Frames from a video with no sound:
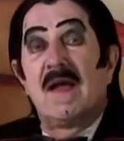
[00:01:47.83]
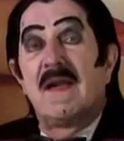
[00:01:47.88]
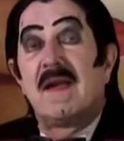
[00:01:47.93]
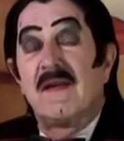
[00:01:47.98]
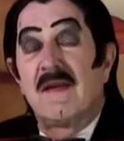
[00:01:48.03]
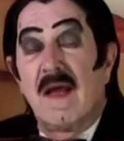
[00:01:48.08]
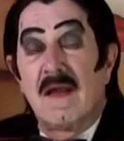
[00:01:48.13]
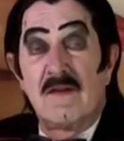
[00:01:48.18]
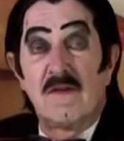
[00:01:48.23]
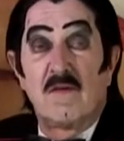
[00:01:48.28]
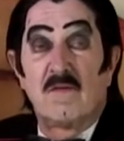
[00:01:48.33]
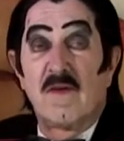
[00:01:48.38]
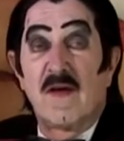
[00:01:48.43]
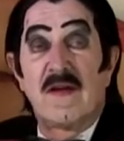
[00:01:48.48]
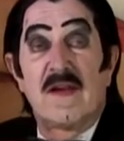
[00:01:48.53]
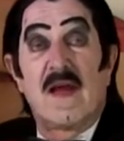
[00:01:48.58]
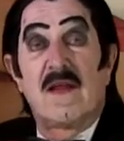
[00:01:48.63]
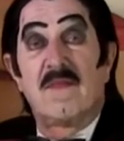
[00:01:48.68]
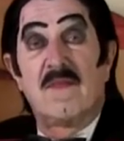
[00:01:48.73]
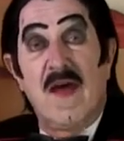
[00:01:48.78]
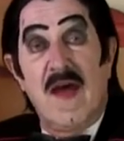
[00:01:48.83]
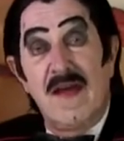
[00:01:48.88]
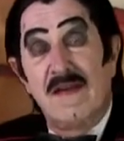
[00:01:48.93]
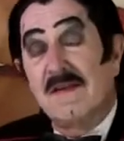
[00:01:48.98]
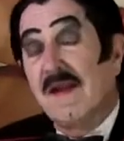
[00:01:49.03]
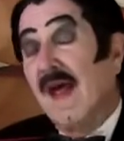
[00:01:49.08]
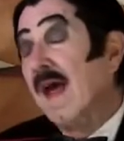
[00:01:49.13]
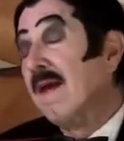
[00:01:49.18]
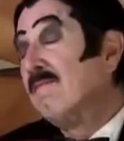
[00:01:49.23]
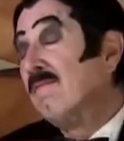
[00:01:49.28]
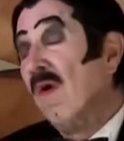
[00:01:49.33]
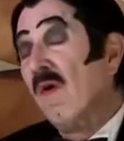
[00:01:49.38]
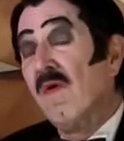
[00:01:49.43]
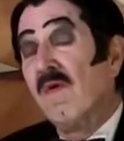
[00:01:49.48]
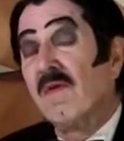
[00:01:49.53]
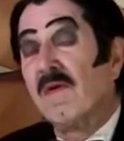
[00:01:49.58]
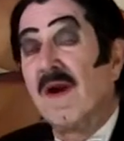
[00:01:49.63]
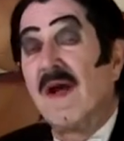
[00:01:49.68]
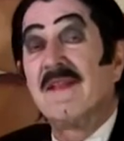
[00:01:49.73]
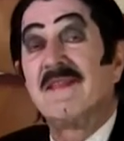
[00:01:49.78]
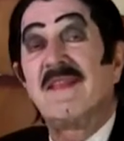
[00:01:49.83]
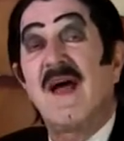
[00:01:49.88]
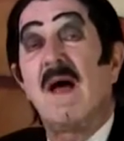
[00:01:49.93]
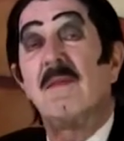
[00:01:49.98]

And you'll find out that and more at